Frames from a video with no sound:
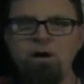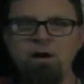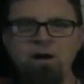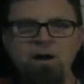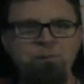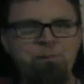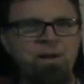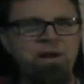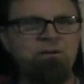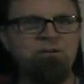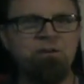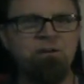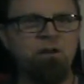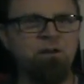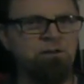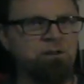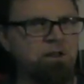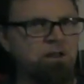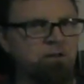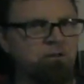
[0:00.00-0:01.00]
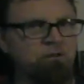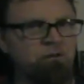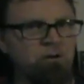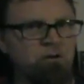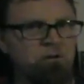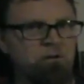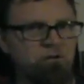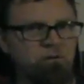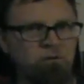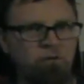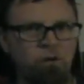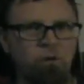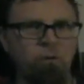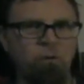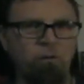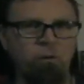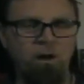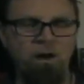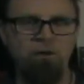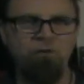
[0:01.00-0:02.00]
I backed it on Kickstarter,
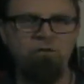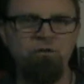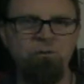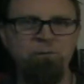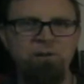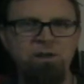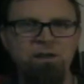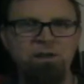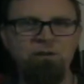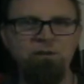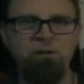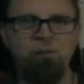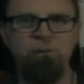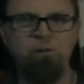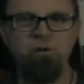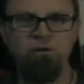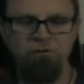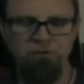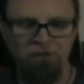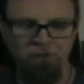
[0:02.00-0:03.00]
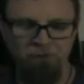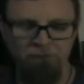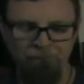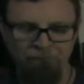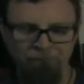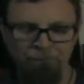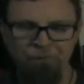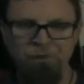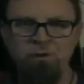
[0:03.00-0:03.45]
so I should be getting the book soon.